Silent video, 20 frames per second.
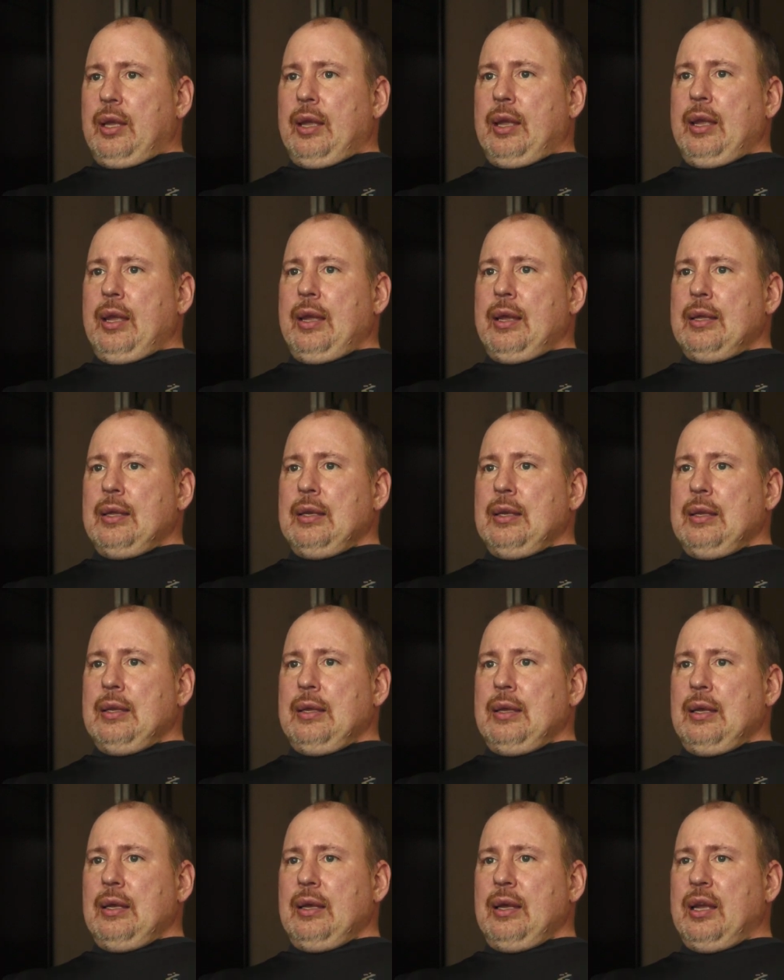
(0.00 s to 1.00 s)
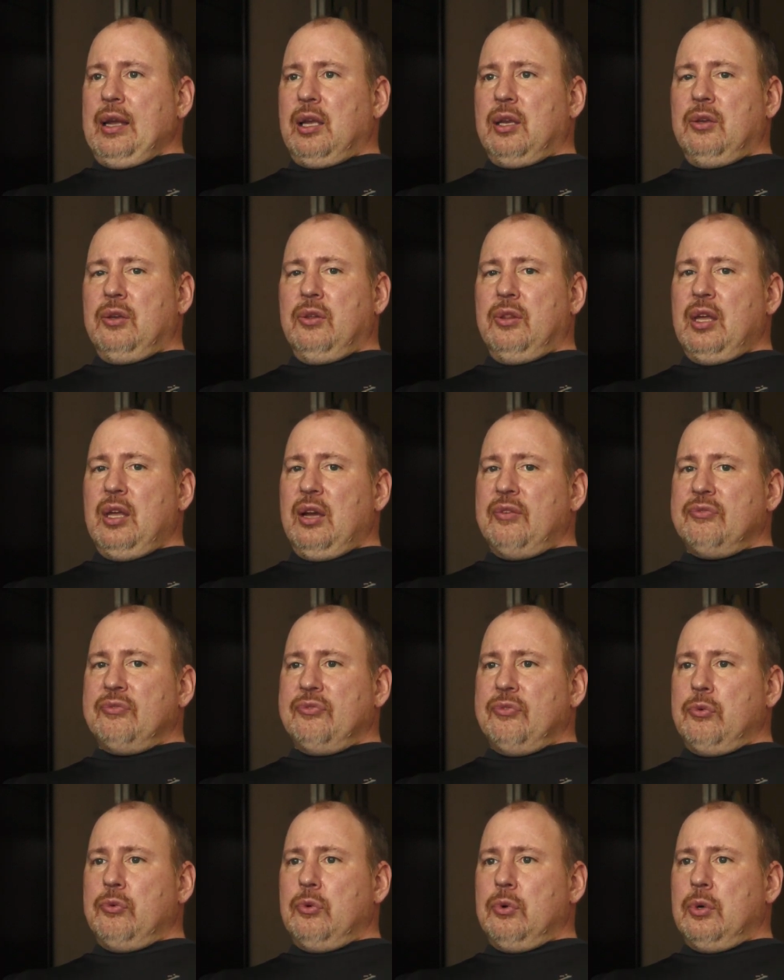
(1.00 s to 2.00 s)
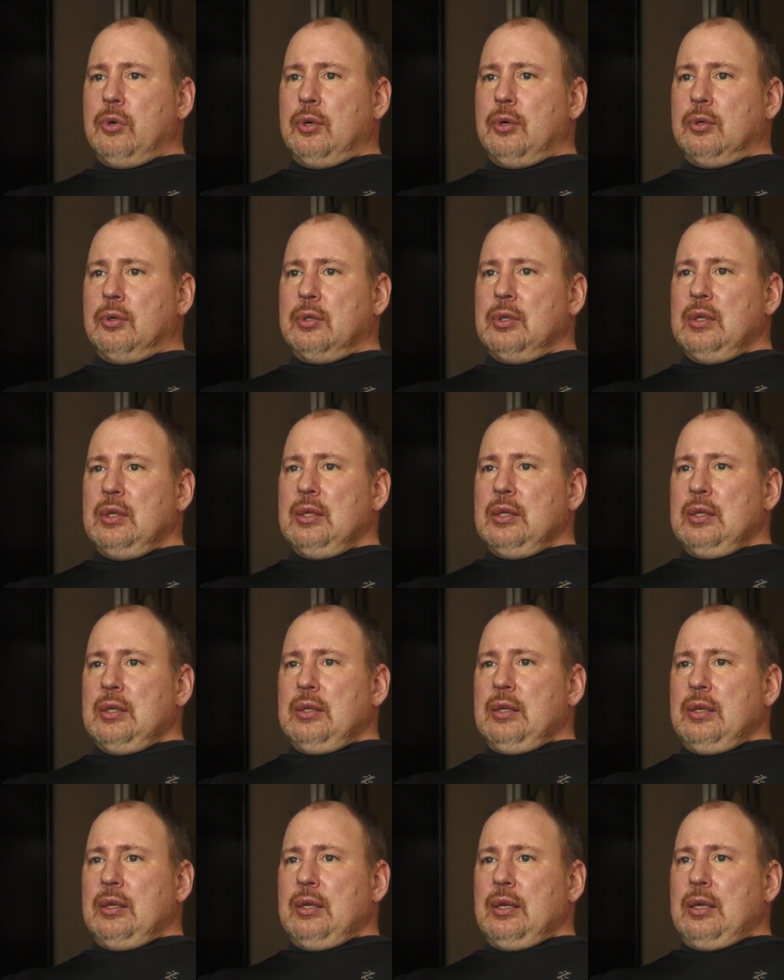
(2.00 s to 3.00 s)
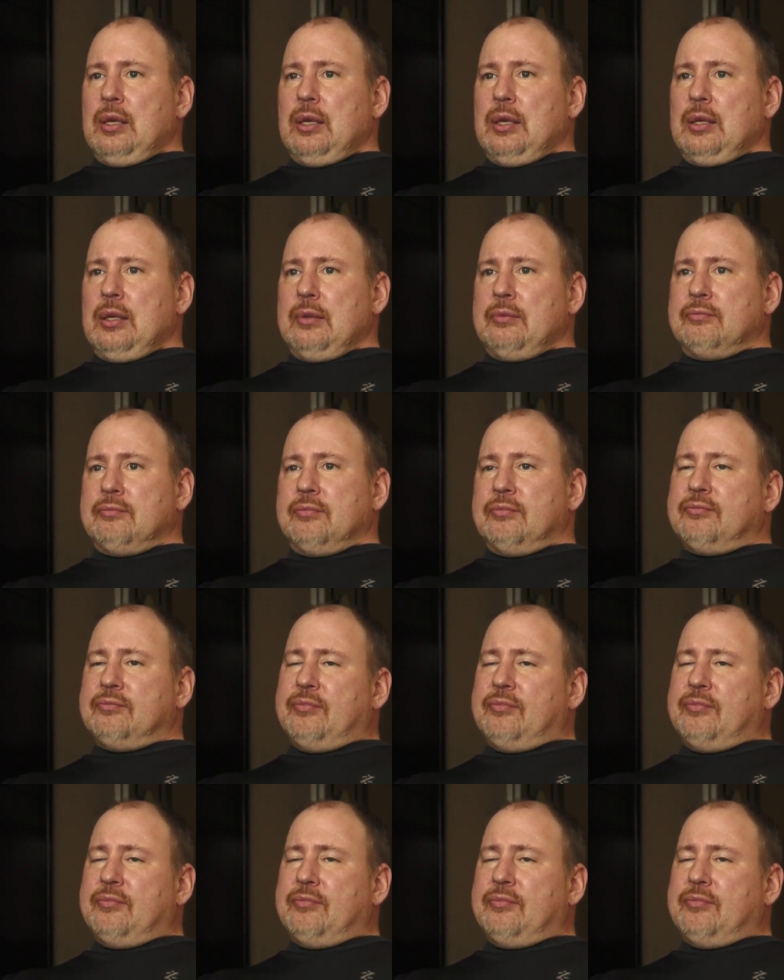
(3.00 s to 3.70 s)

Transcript: And uh, I can do that for, um,